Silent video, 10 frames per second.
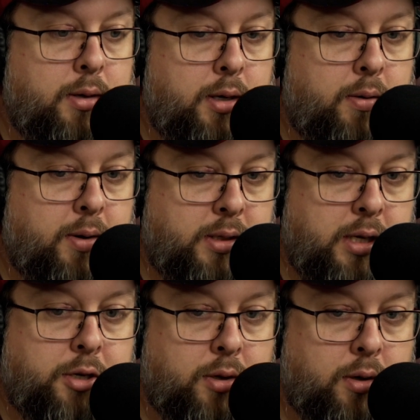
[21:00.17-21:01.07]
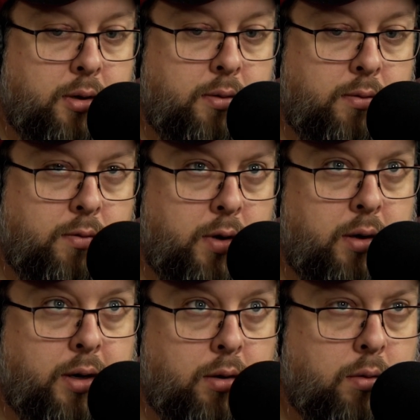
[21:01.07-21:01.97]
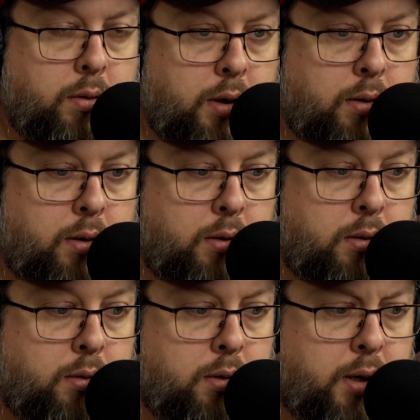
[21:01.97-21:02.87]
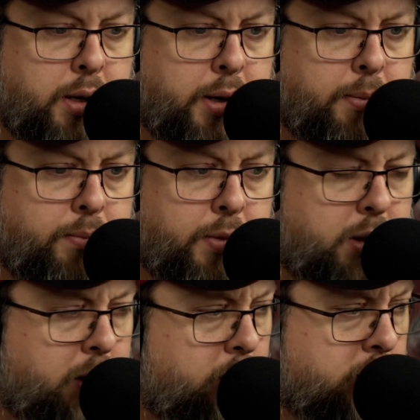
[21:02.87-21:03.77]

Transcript: a teacher very early on. I think it